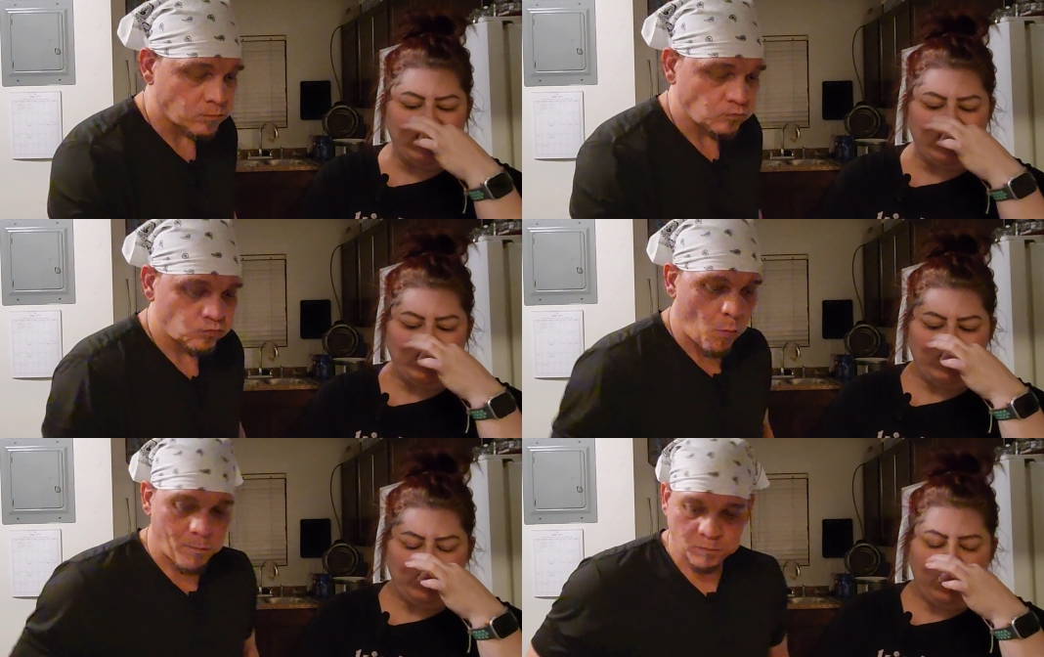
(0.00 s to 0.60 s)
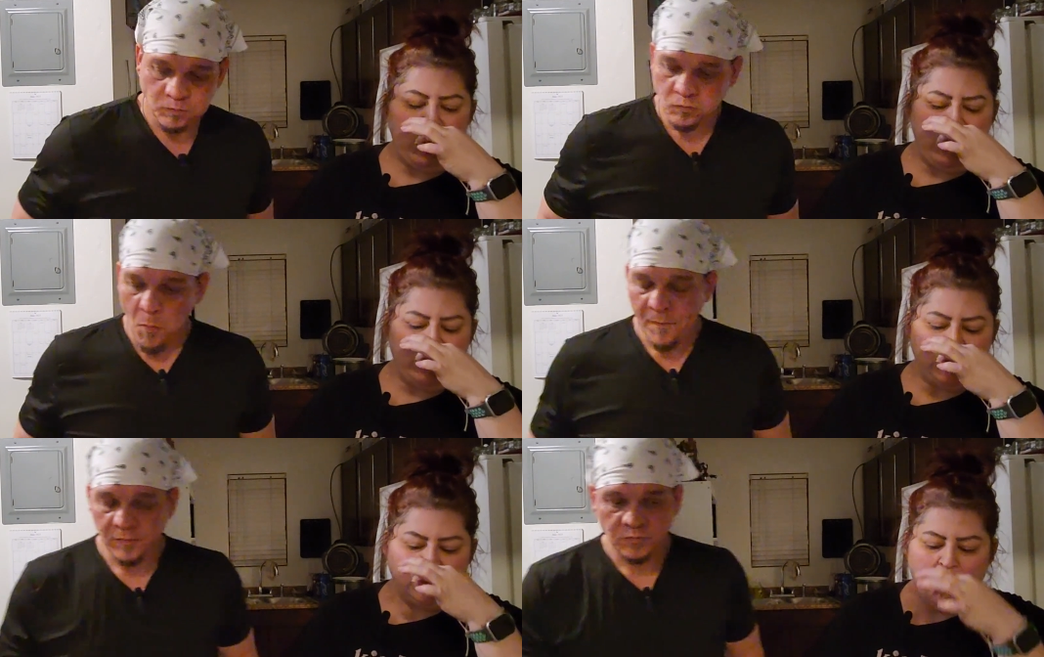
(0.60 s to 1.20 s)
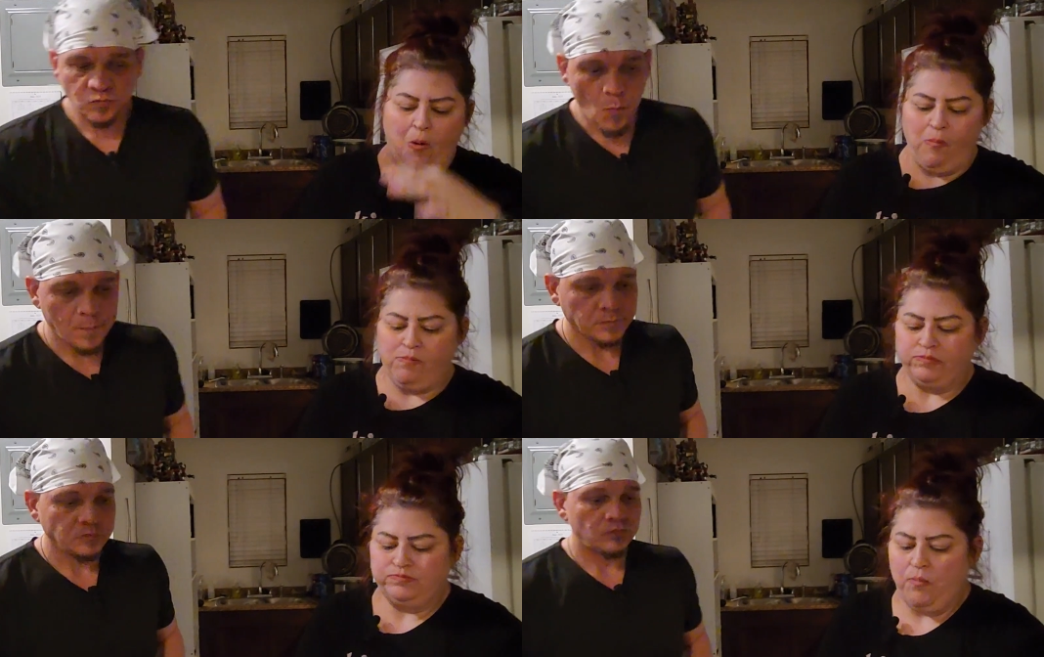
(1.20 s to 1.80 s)

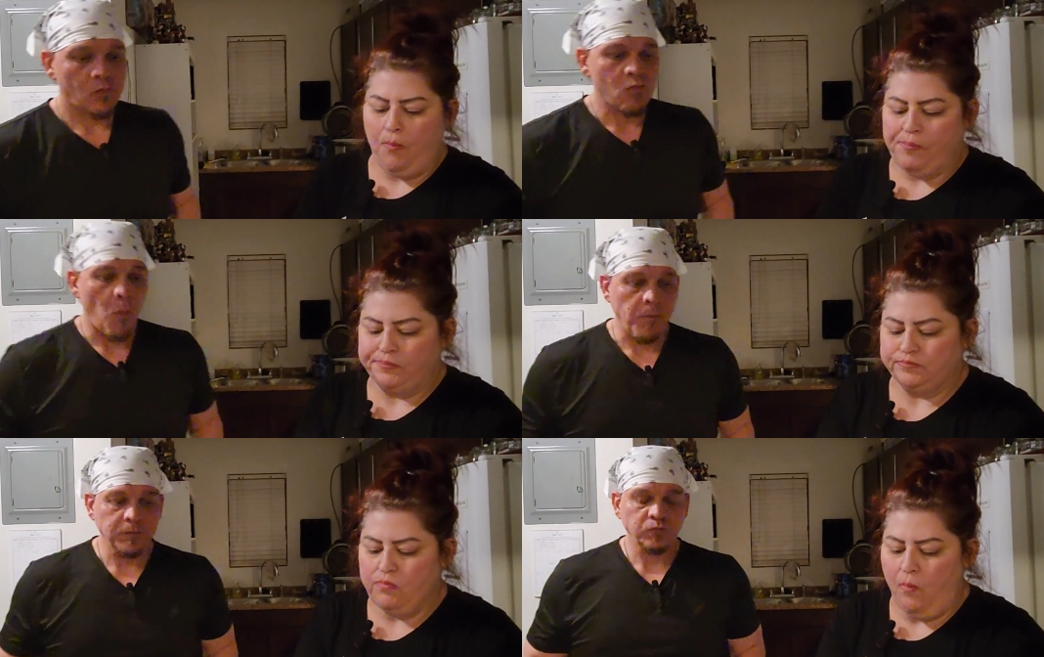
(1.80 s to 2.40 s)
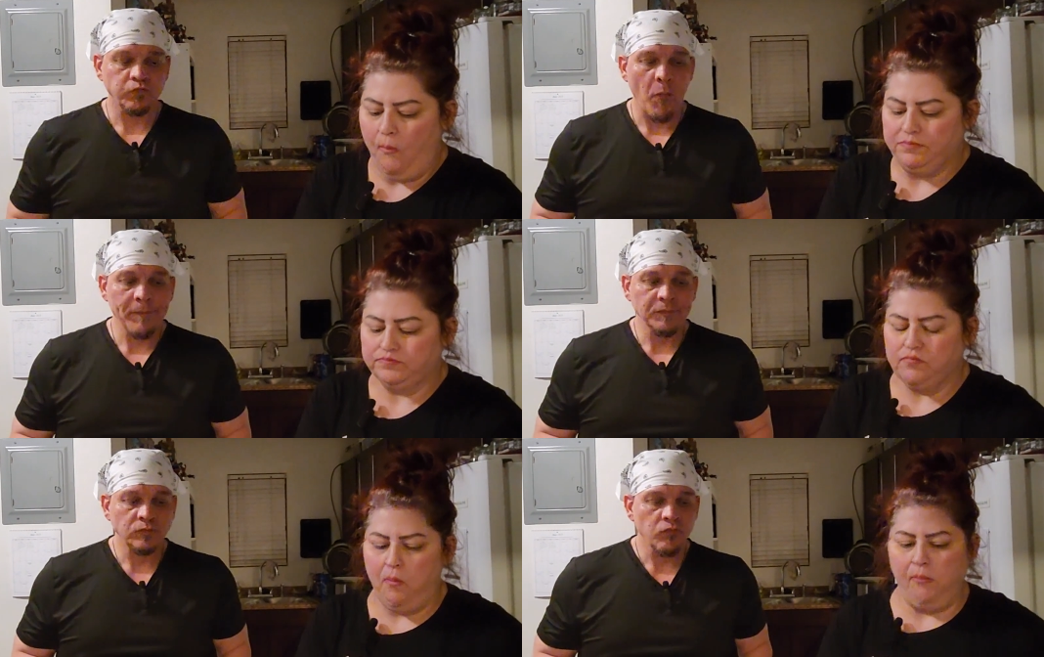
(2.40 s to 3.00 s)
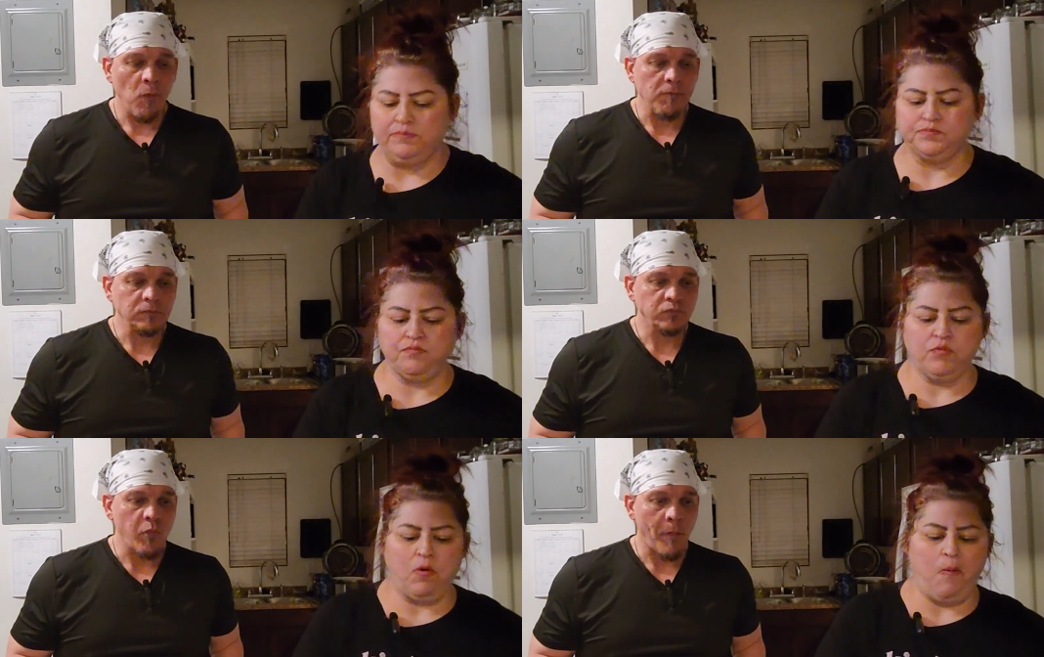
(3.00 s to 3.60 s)

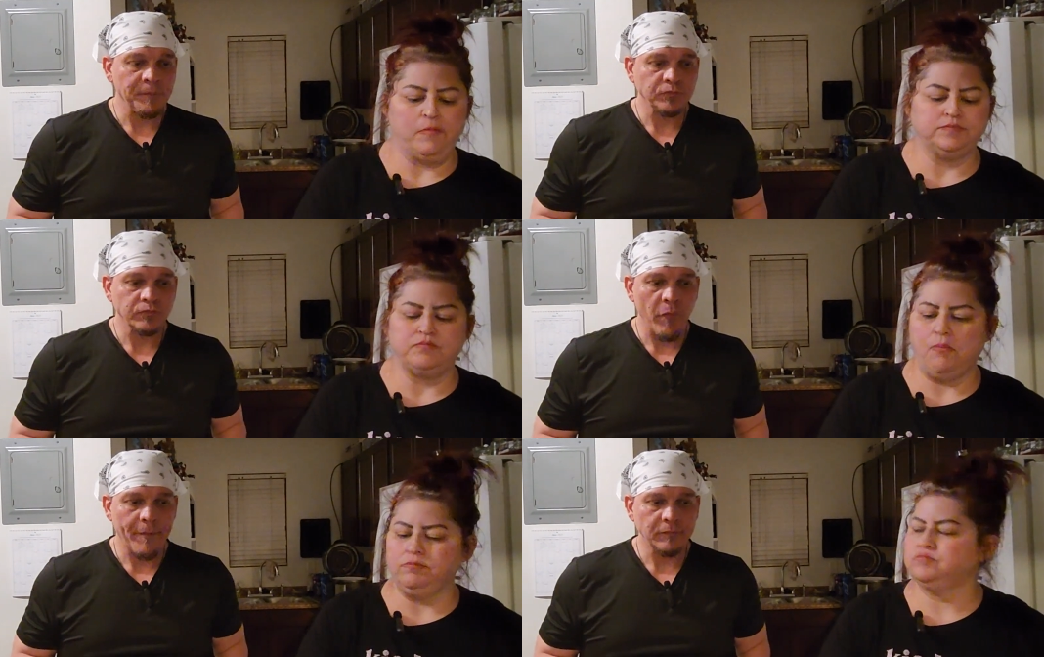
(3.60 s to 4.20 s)
No one is speaking in this clip.